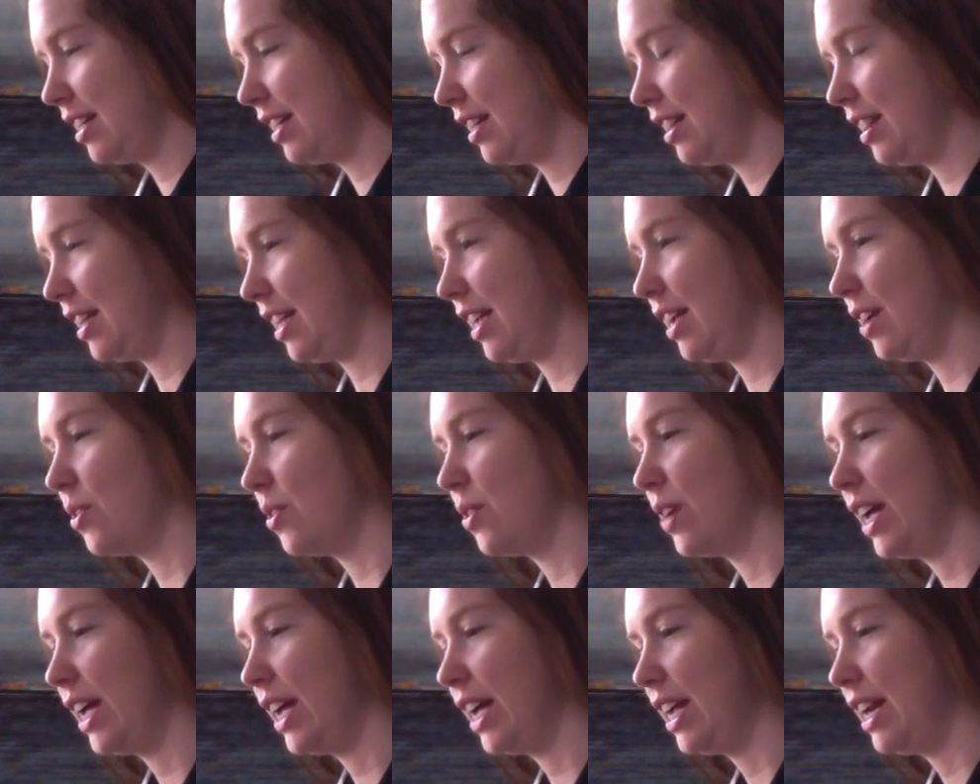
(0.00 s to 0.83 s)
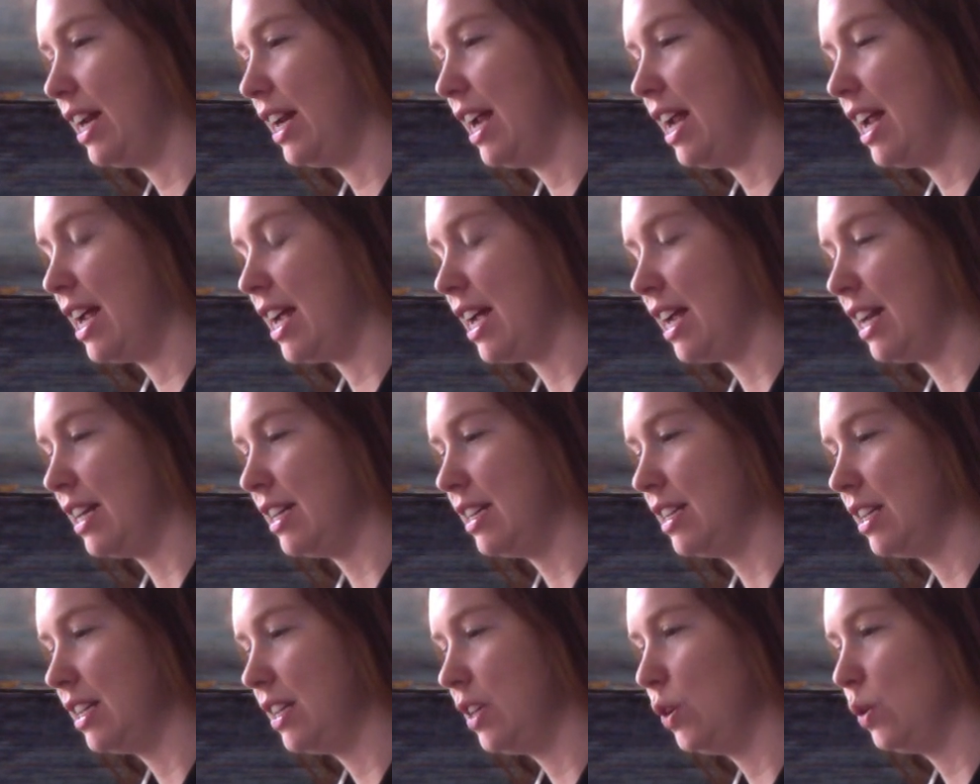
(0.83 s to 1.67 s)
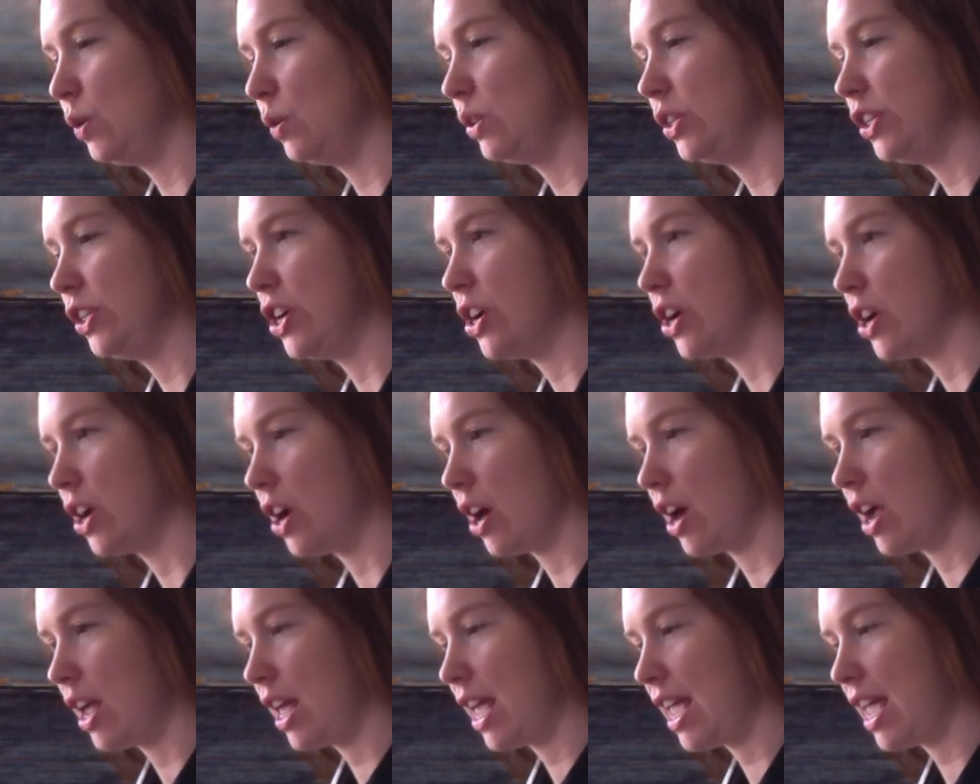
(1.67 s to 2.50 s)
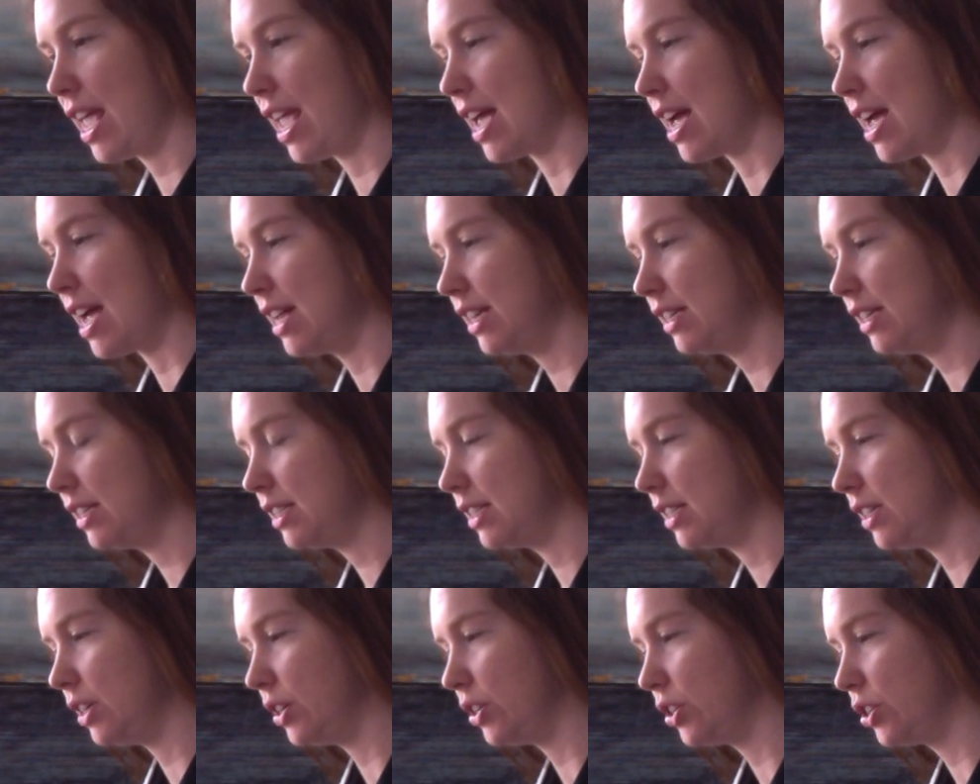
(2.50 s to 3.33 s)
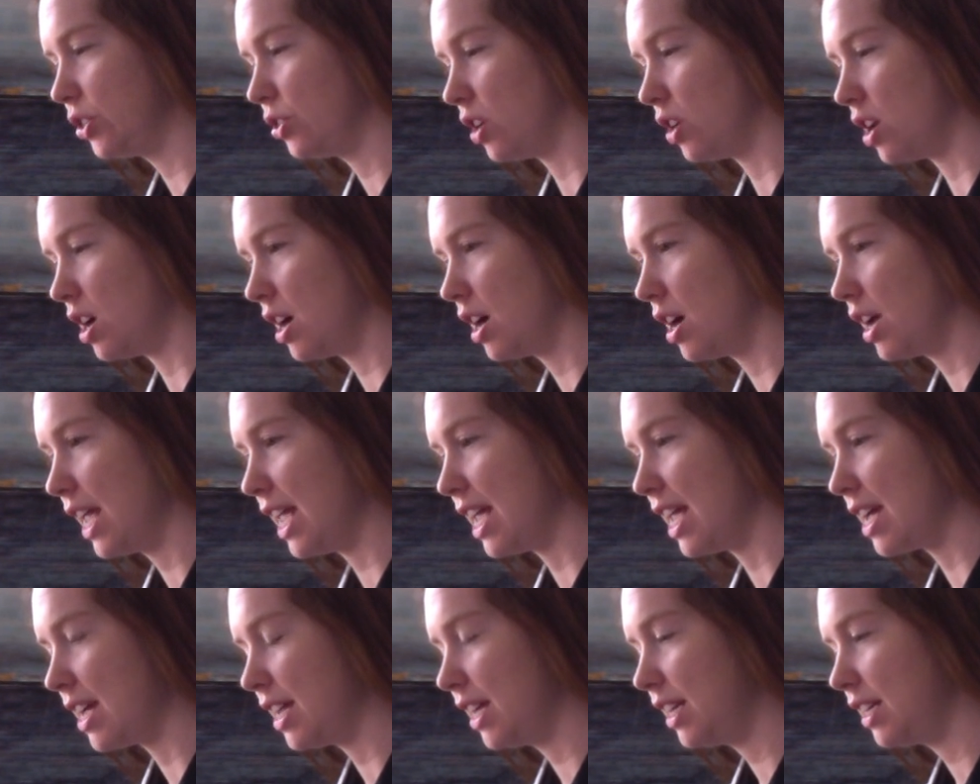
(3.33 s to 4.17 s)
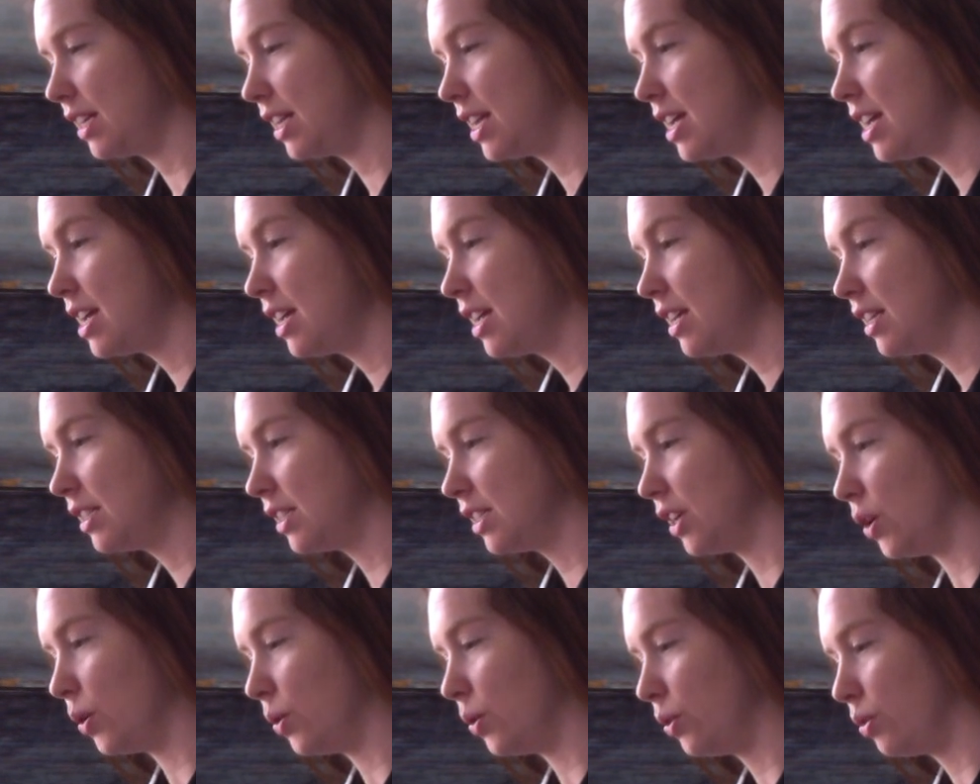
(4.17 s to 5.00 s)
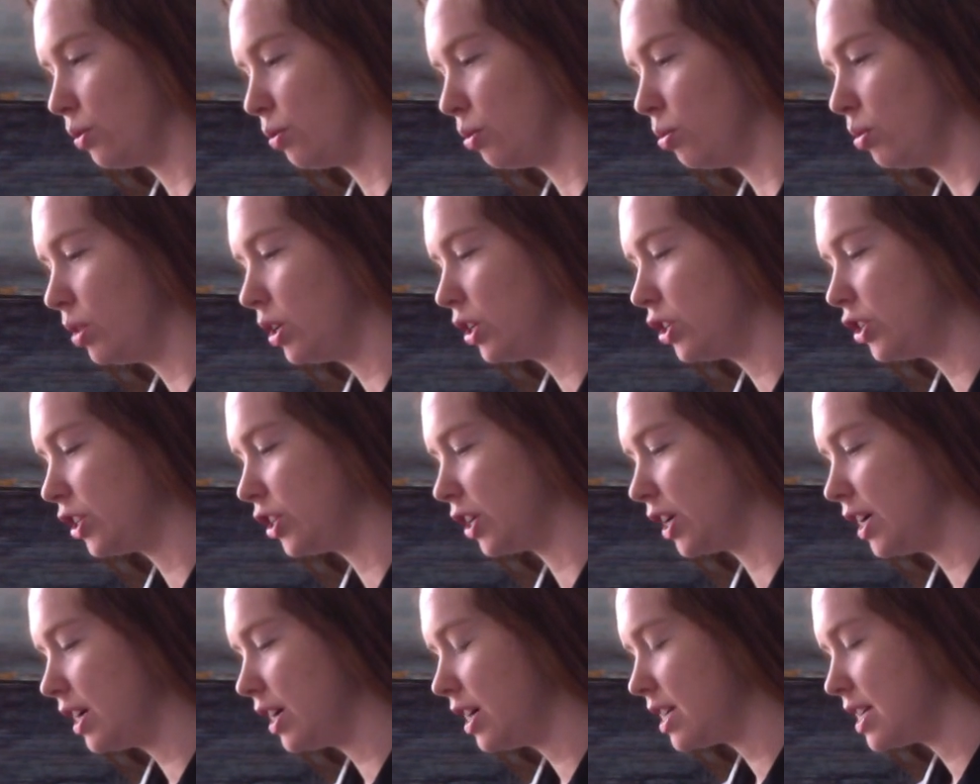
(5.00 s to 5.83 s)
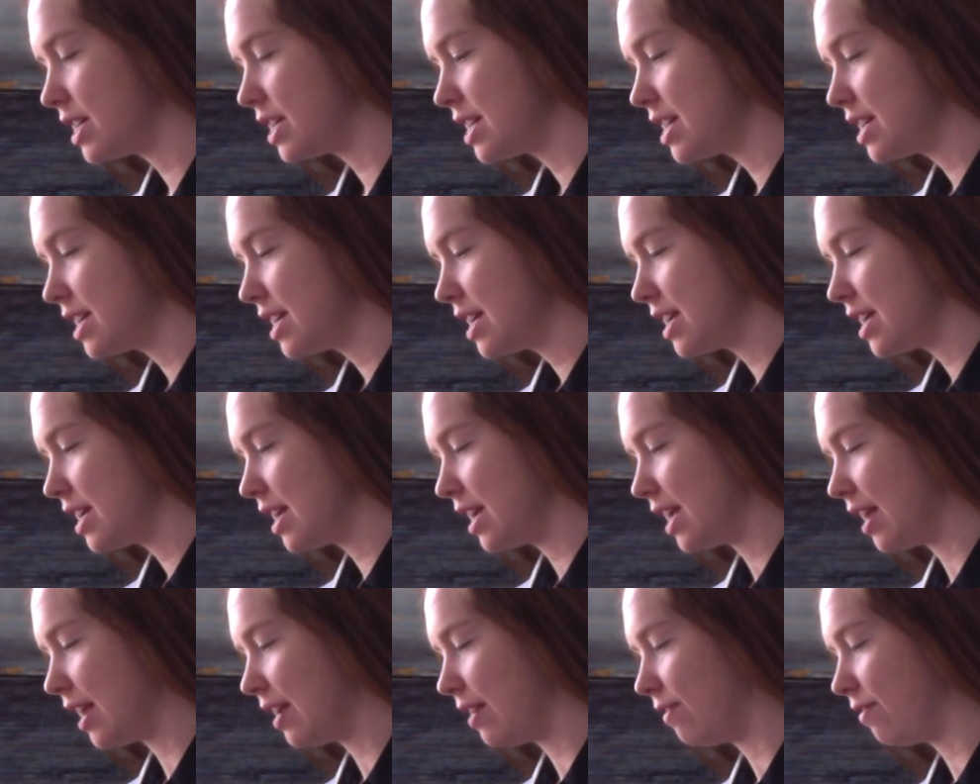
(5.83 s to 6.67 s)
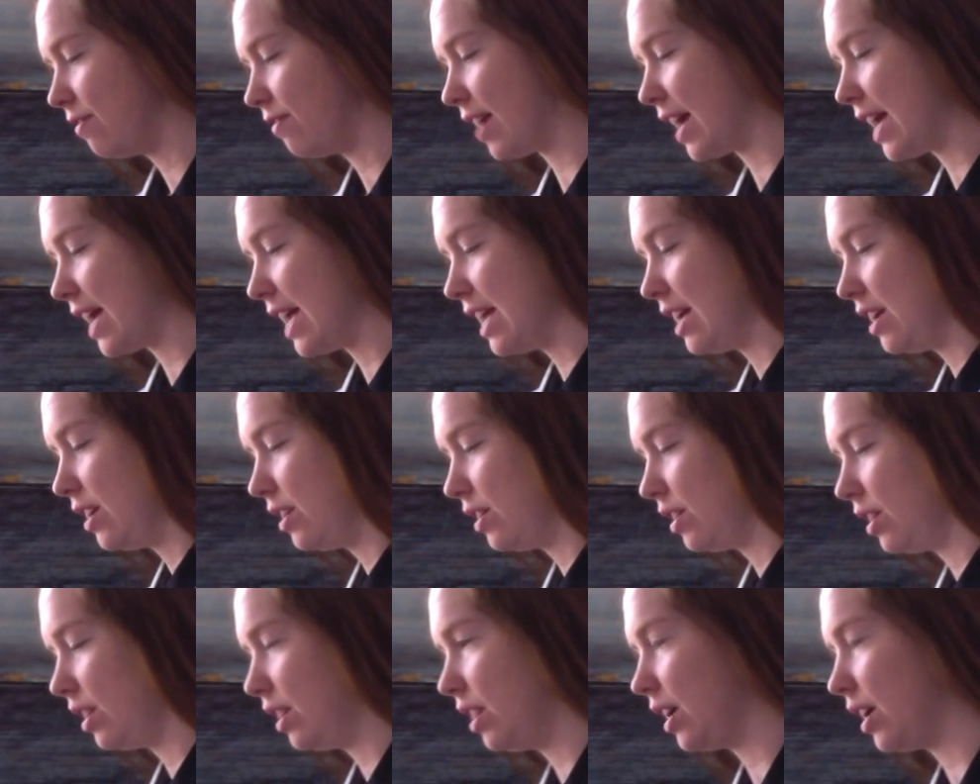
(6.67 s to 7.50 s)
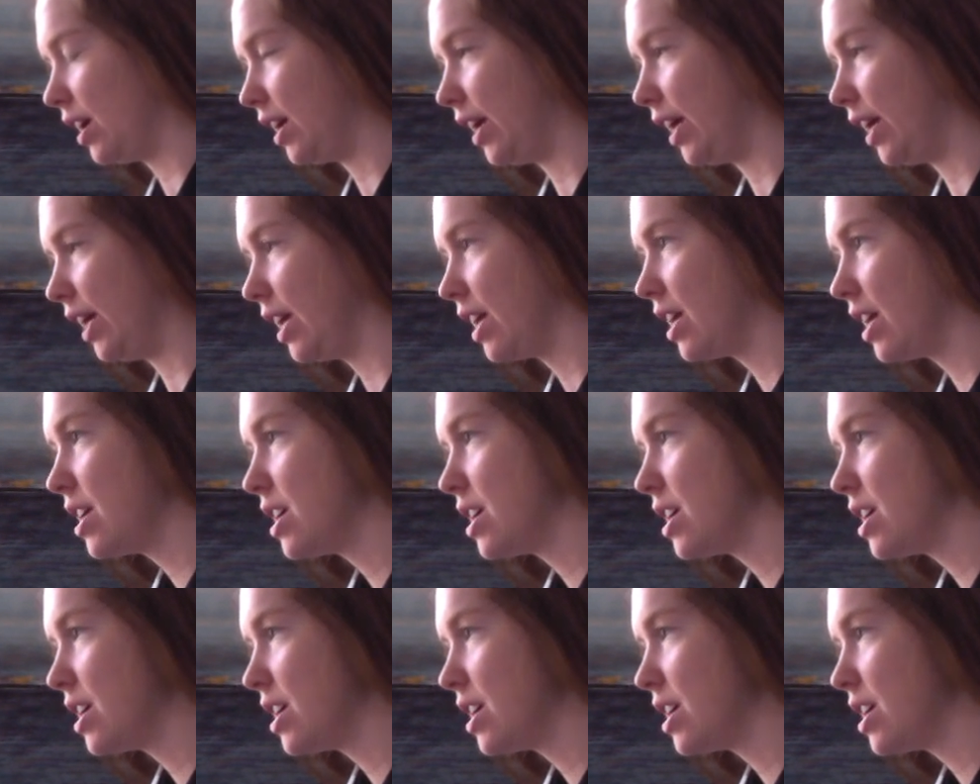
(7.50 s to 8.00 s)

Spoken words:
Then go ahead and use your hand, your strong hand, to go through the shirt and find the